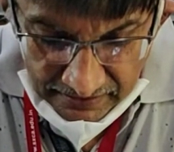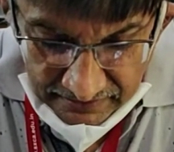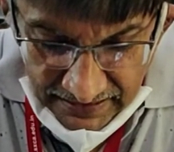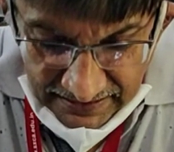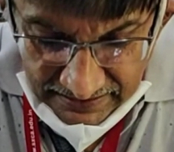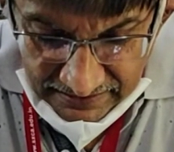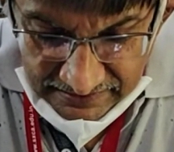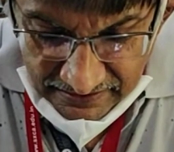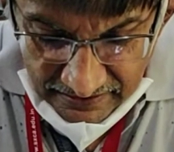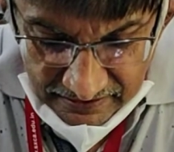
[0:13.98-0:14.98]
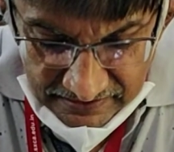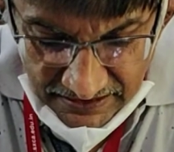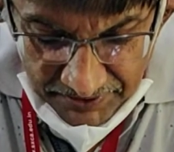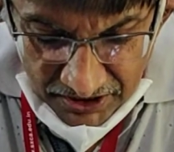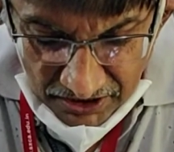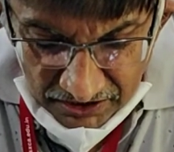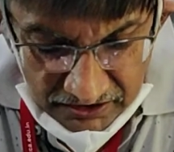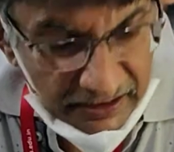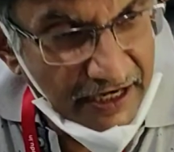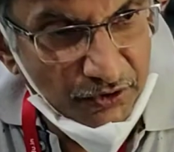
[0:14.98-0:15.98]
That is
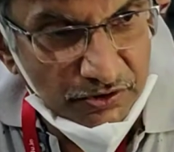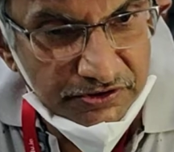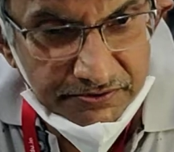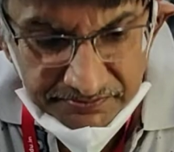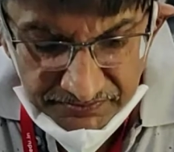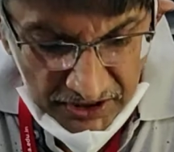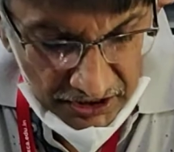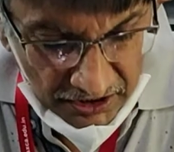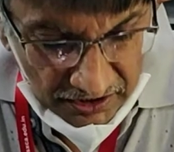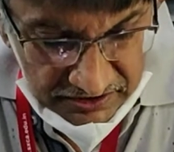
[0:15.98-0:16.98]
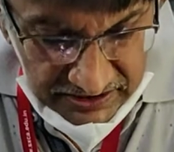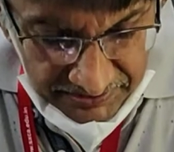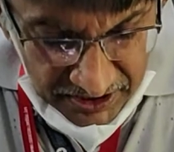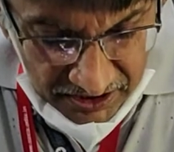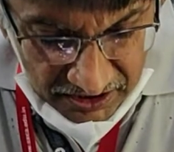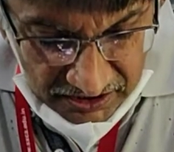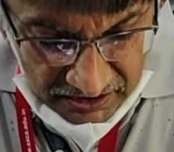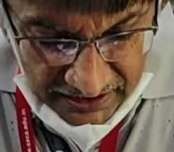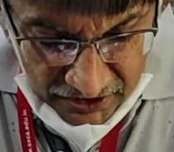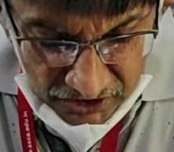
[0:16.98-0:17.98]
semiconductor diodes. Semiconductor
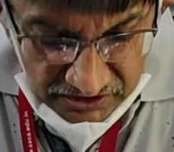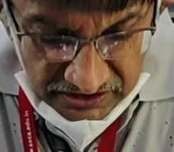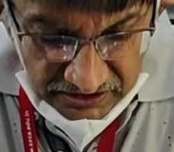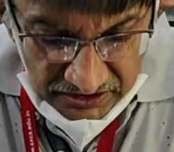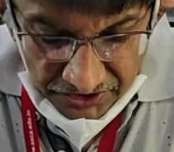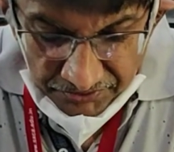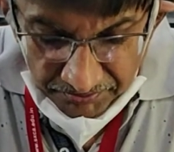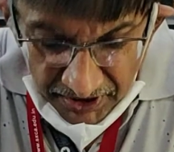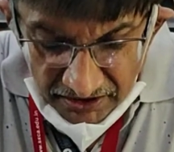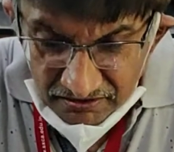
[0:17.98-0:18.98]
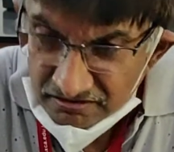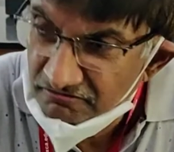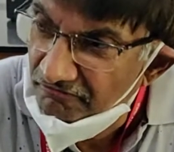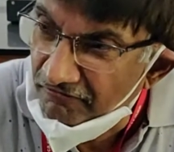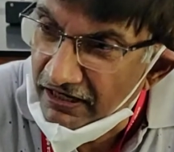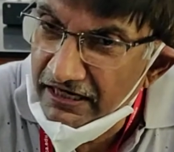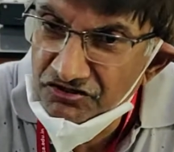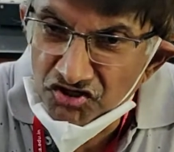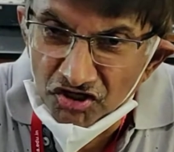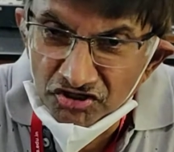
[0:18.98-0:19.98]
diodes means one
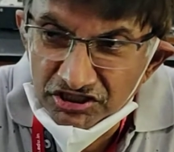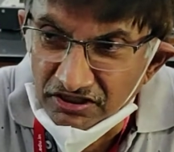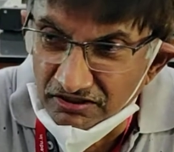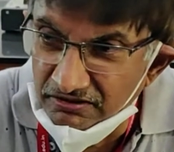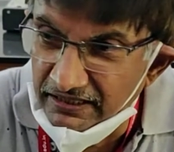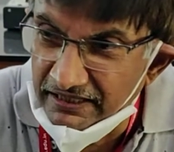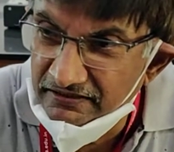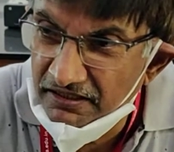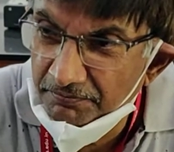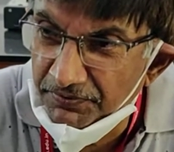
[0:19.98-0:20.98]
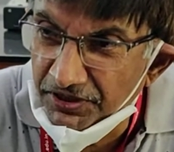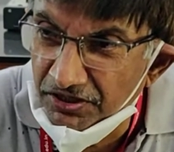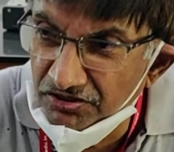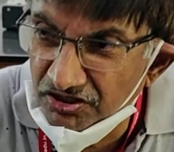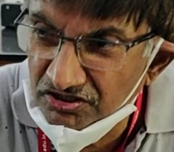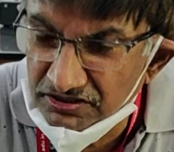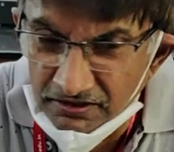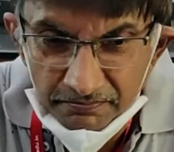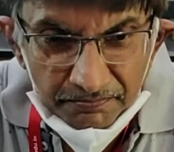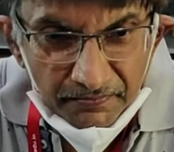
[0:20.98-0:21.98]
N junction. There is a PN junction.
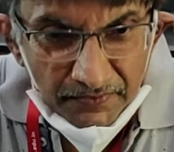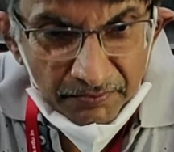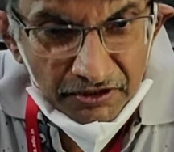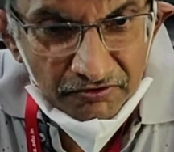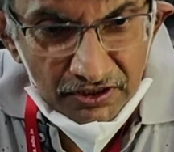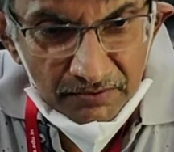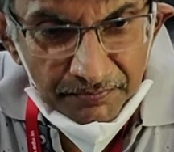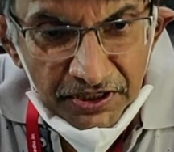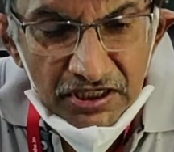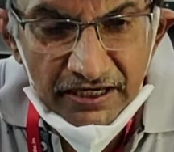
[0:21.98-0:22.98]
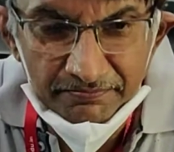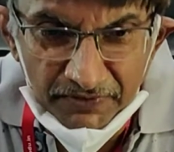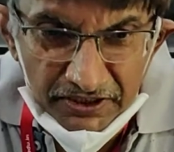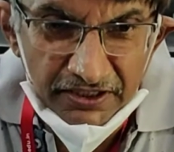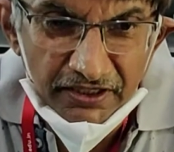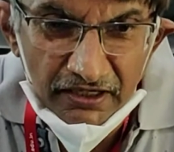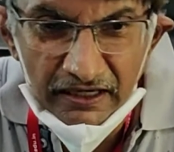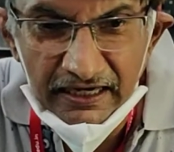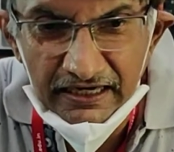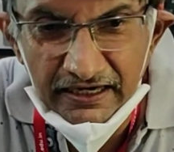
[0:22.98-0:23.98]
Between the P-type material
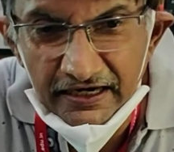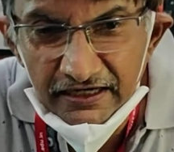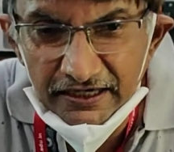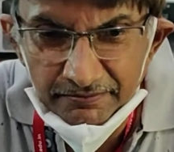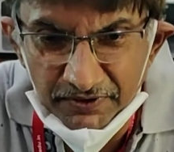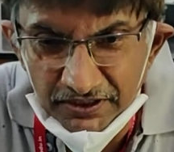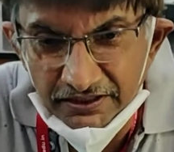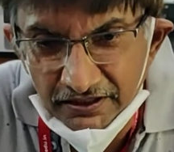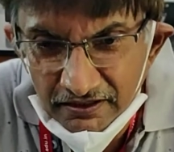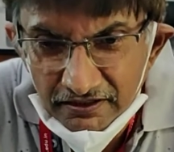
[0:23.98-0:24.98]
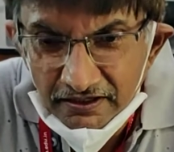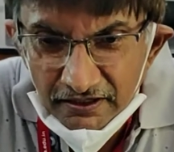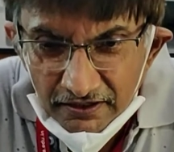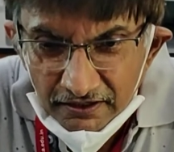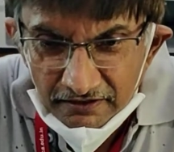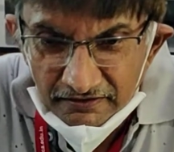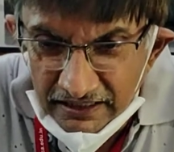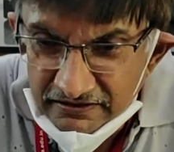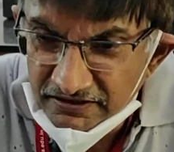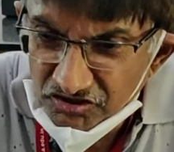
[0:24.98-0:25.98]
and N-type material,
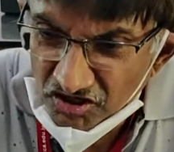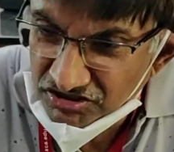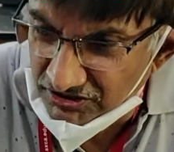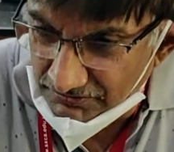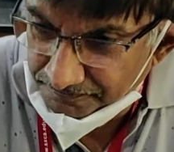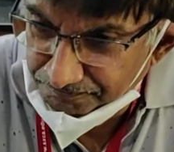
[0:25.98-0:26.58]
there is a junction.